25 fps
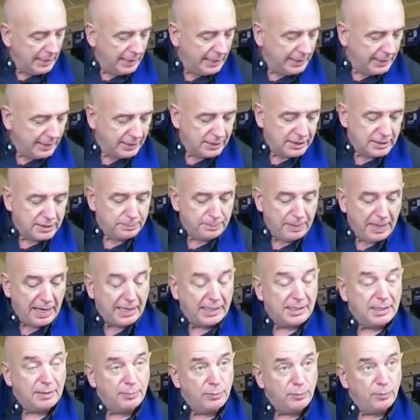and I just
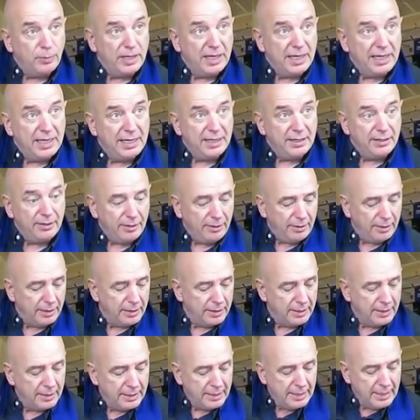pack them away here.
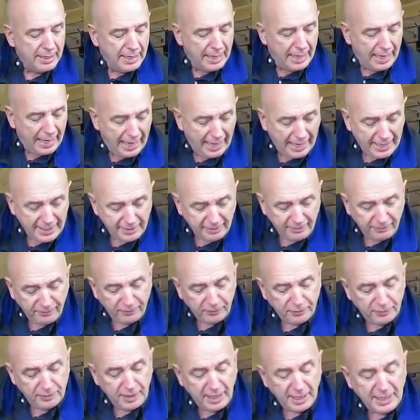And
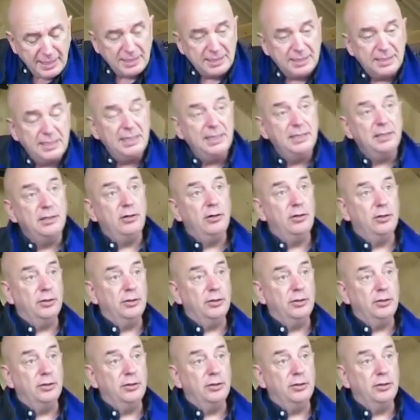for night in the